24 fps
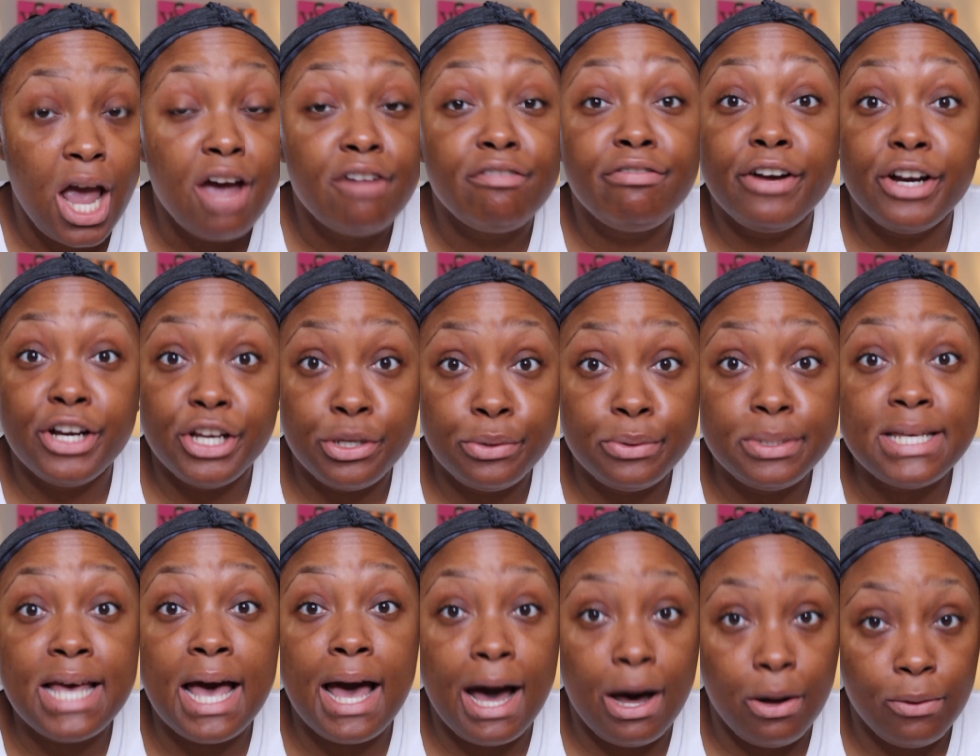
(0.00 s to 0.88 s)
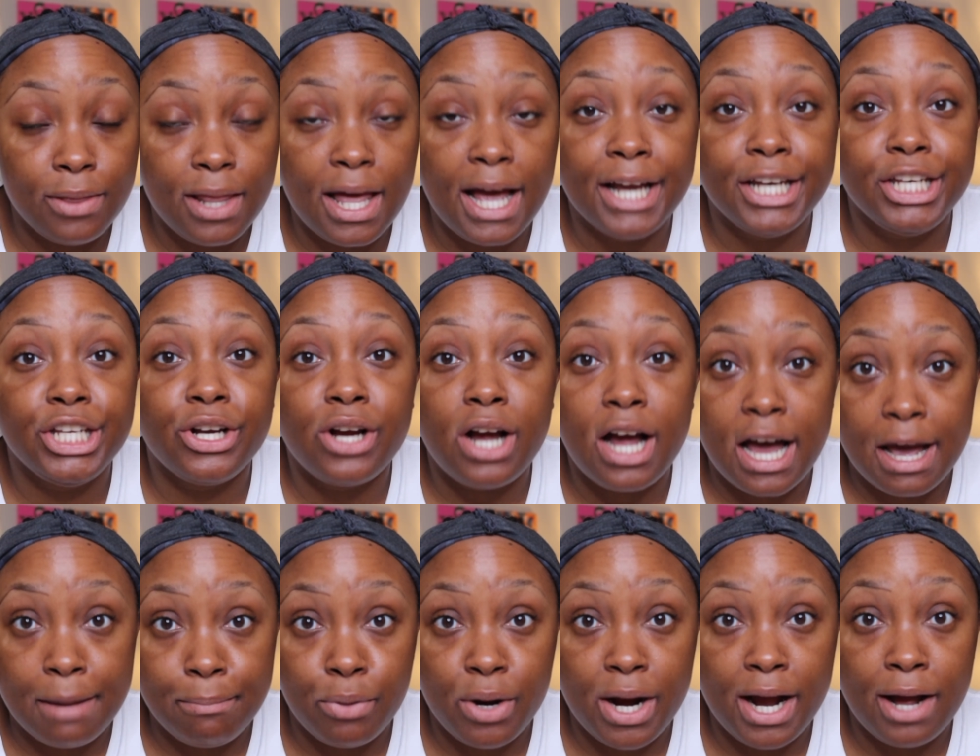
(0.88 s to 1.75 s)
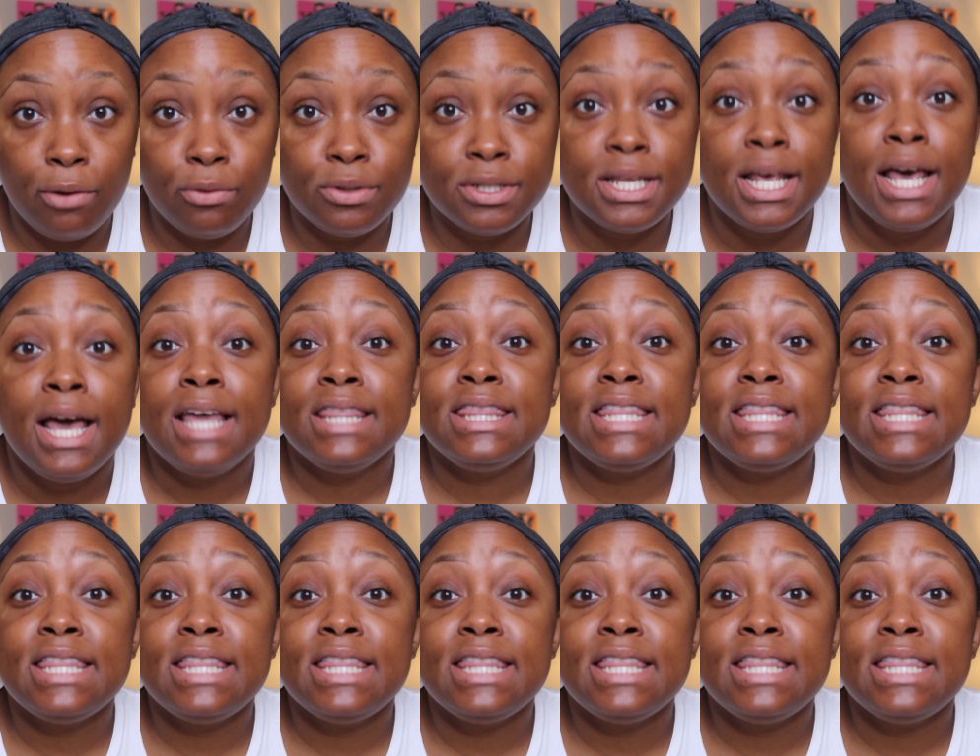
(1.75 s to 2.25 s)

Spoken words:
for you to outline your eyebrows.